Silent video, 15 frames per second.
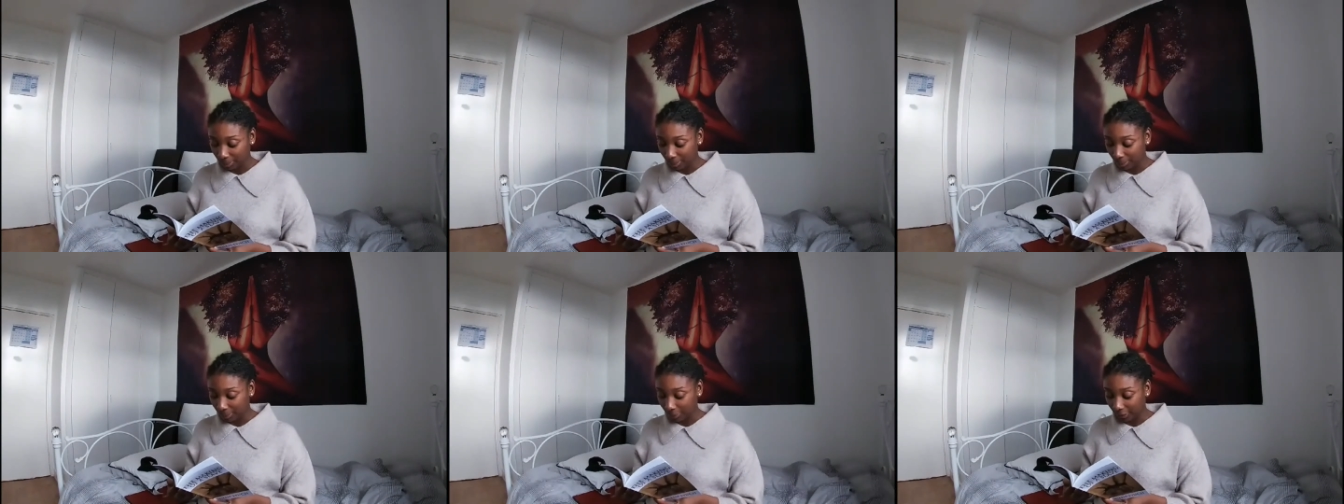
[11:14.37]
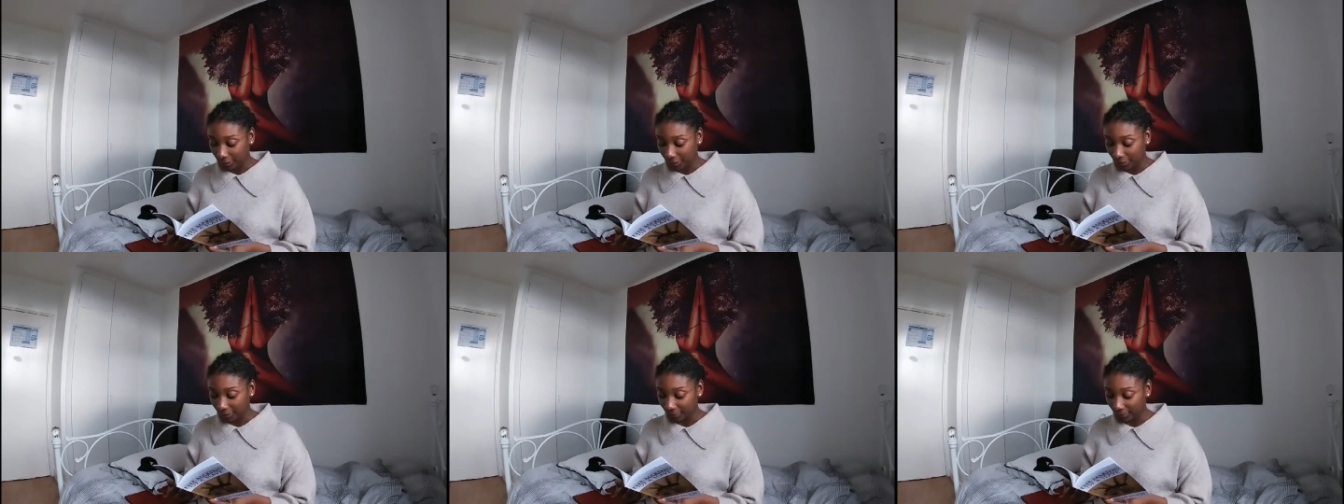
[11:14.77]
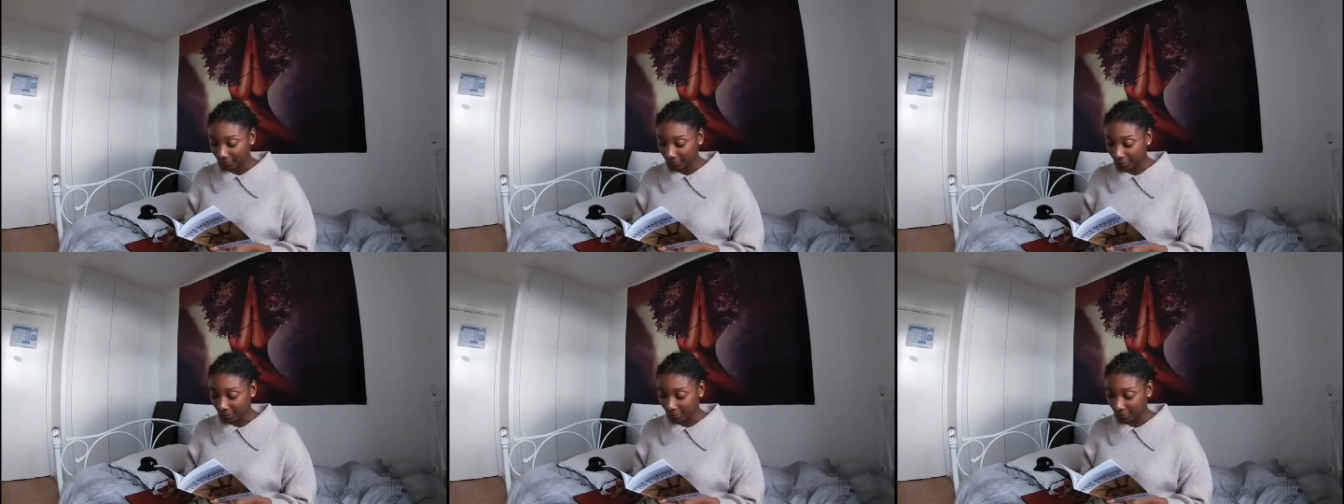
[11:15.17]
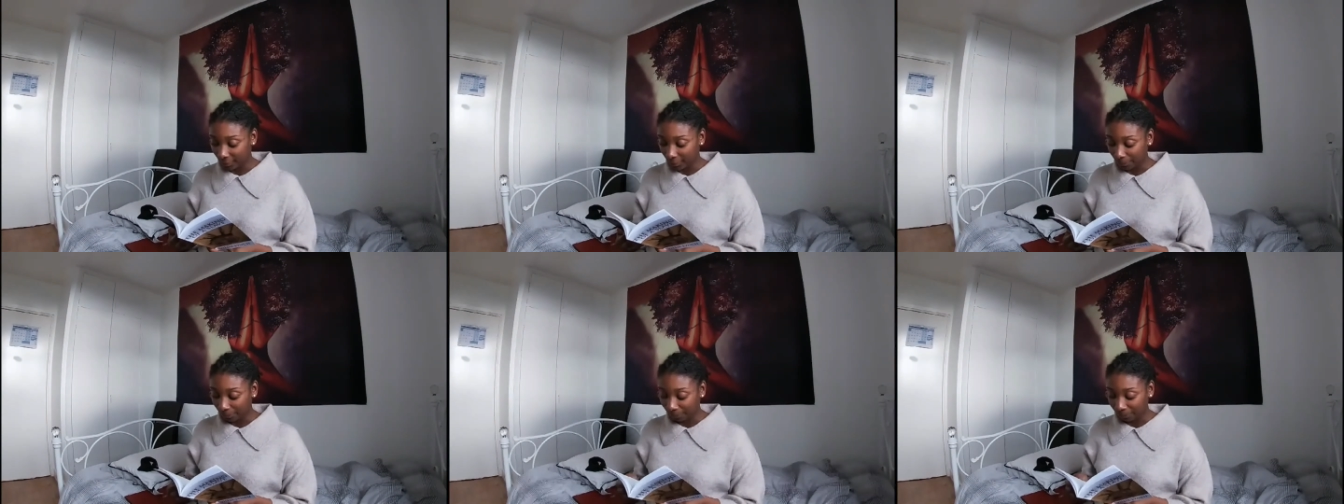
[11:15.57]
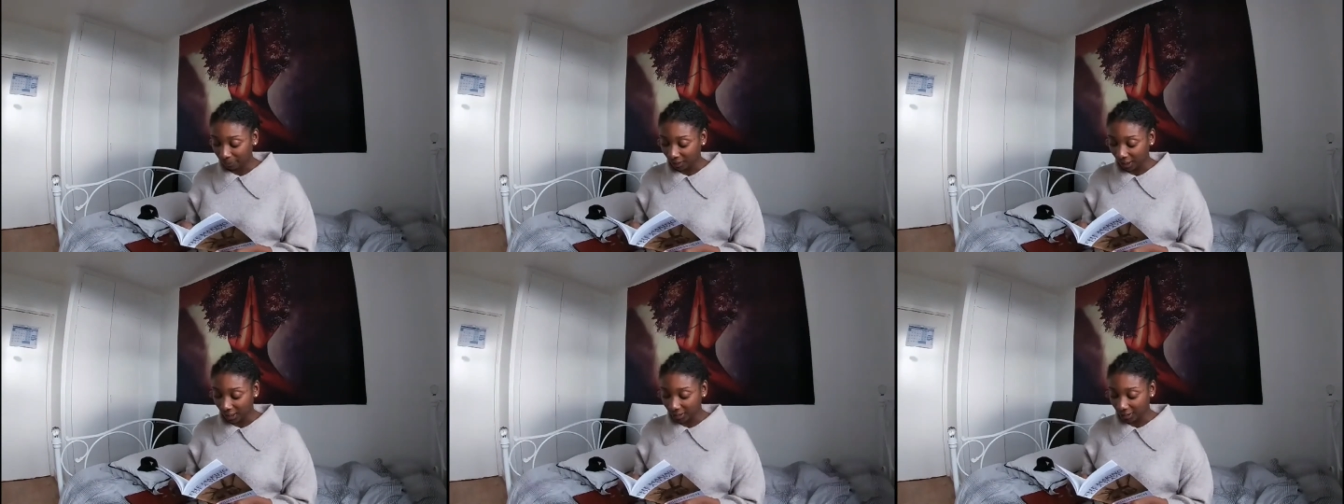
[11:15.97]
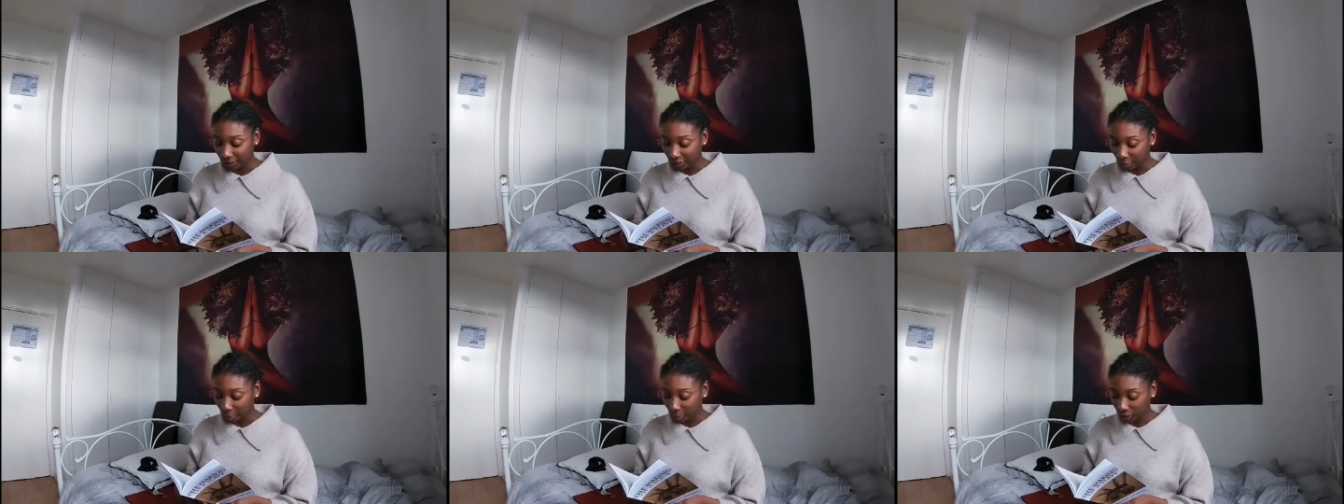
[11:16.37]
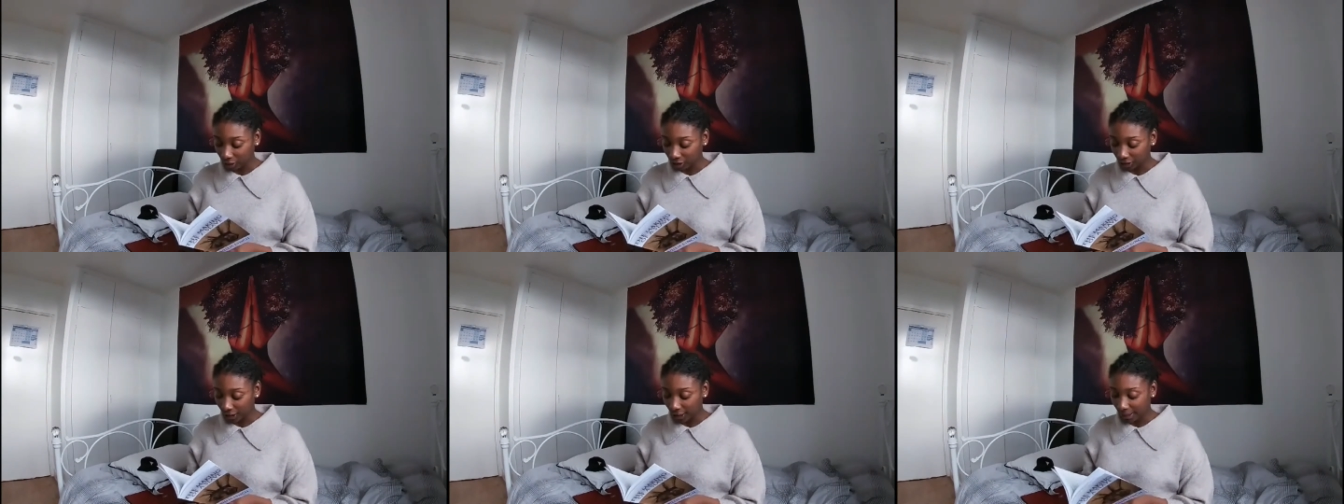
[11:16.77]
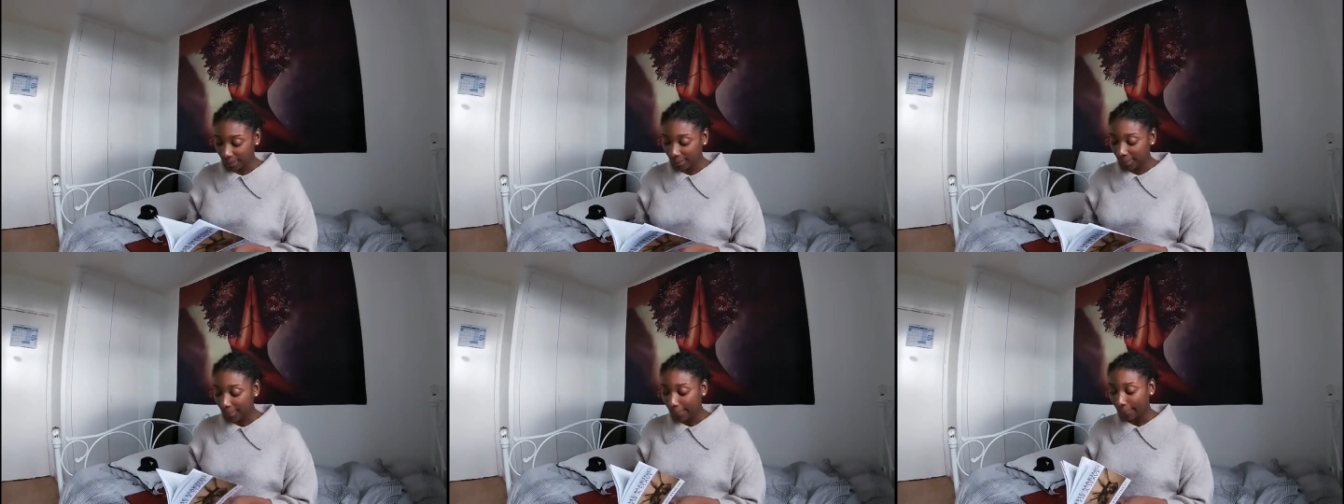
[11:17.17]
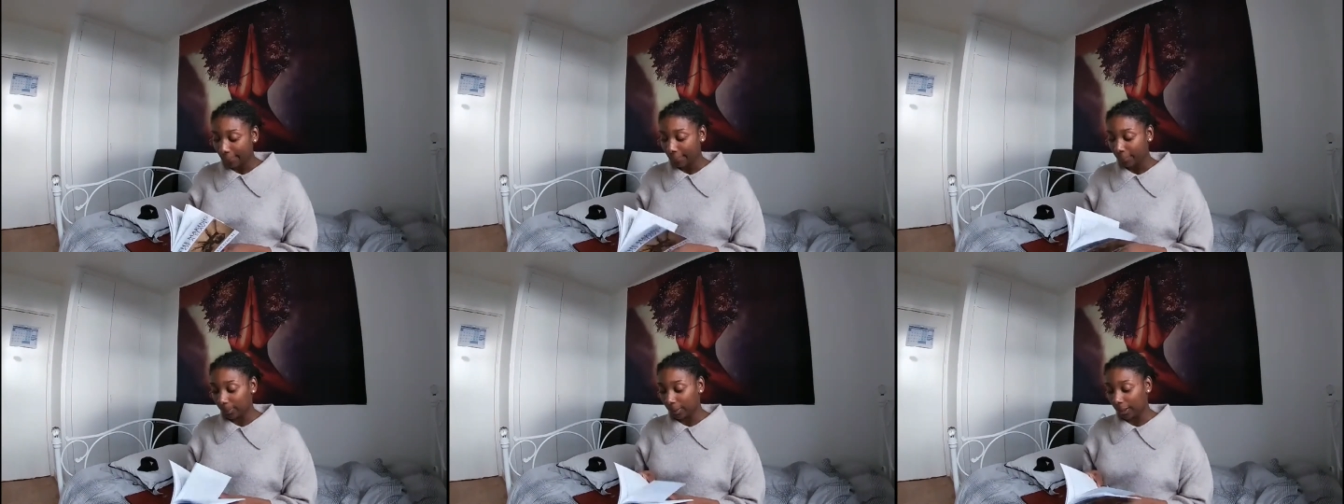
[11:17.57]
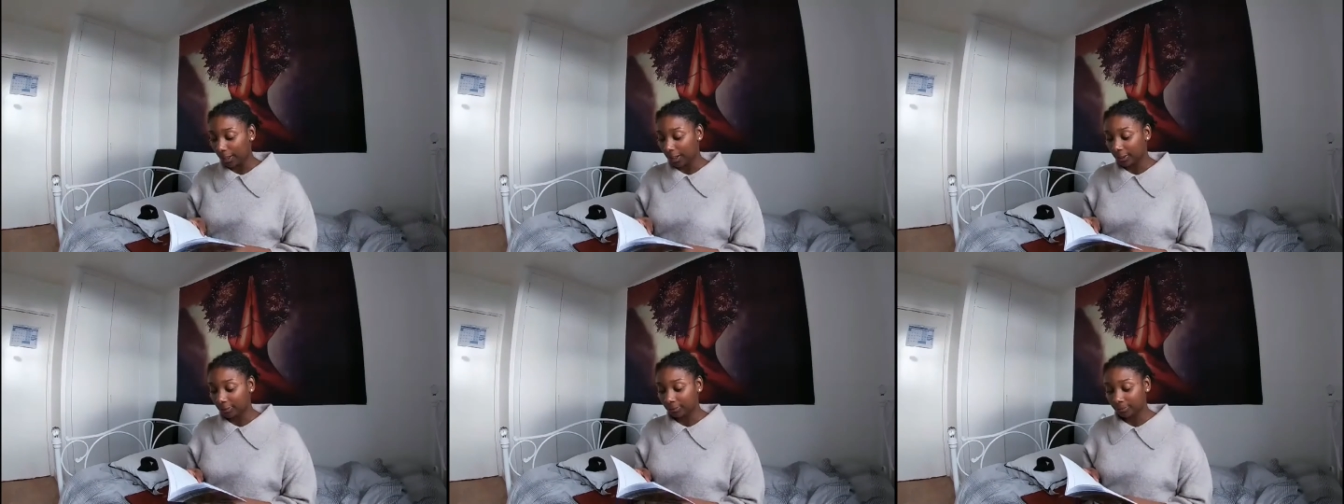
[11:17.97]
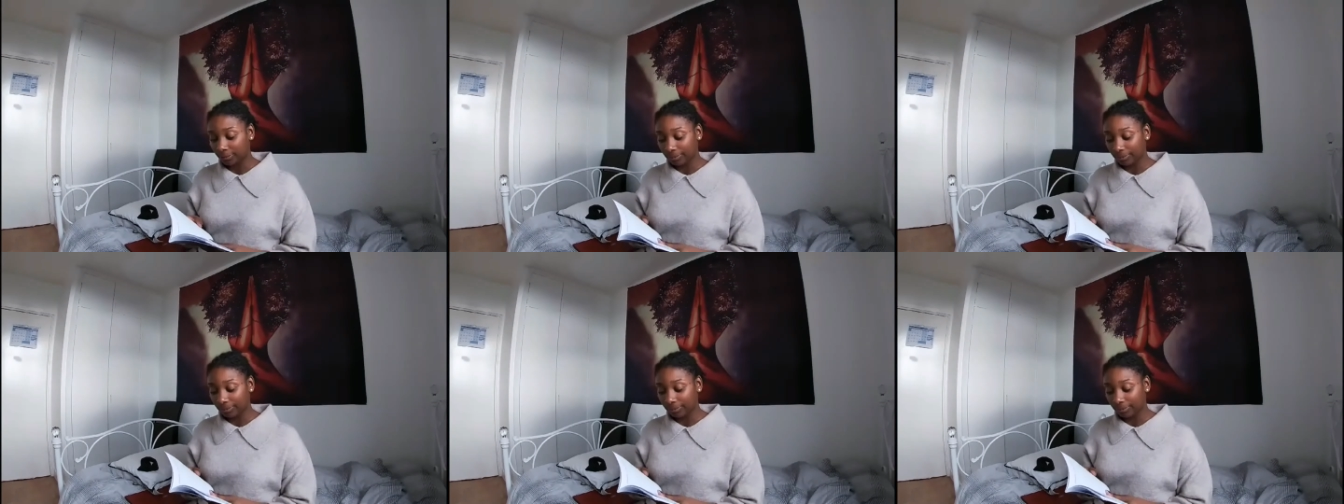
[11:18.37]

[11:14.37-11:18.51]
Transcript: boy, I need to wash it. But